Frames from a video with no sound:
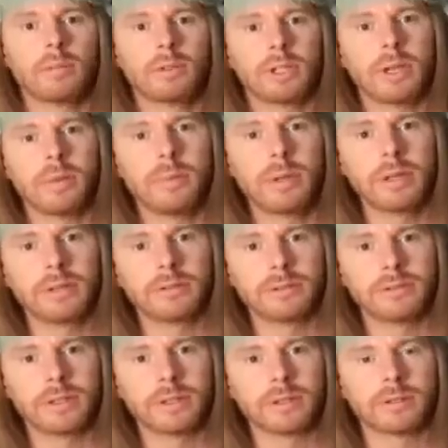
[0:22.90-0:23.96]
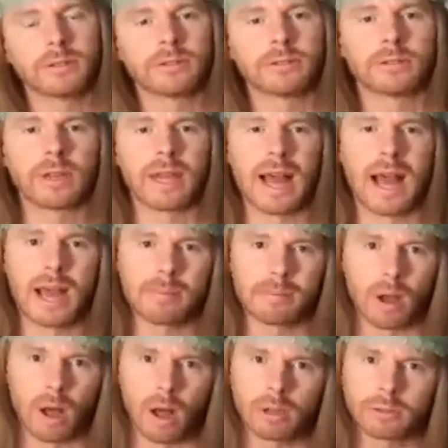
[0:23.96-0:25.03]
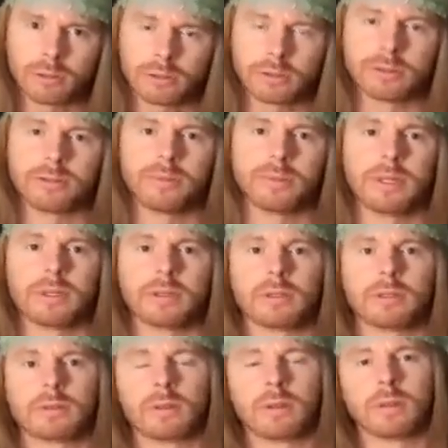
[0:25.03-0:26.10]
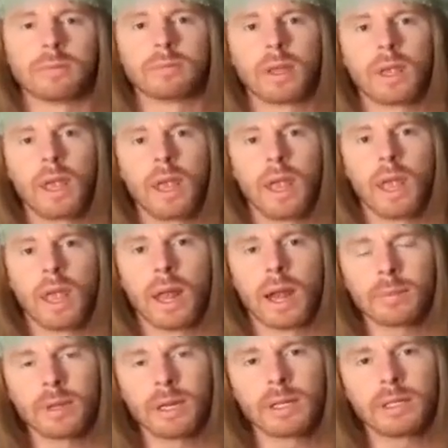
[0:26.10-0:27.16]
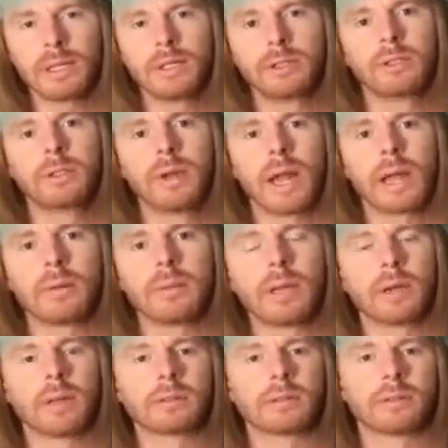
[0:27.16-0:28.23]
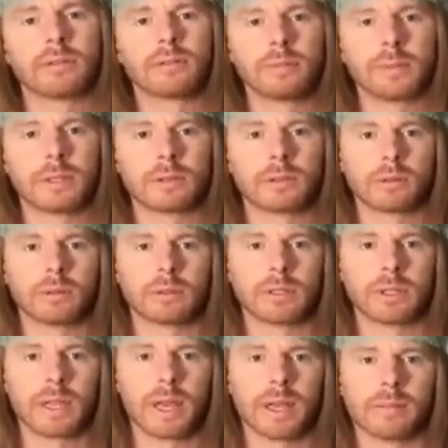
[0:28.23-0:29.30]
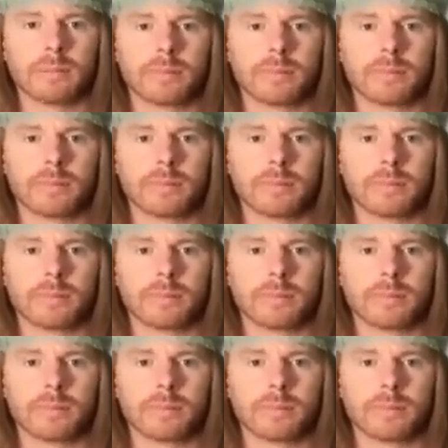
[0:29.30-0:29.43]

JP Sears. I'm ultra spiritual and I'm gonna teach you how to be ultra spiritual today.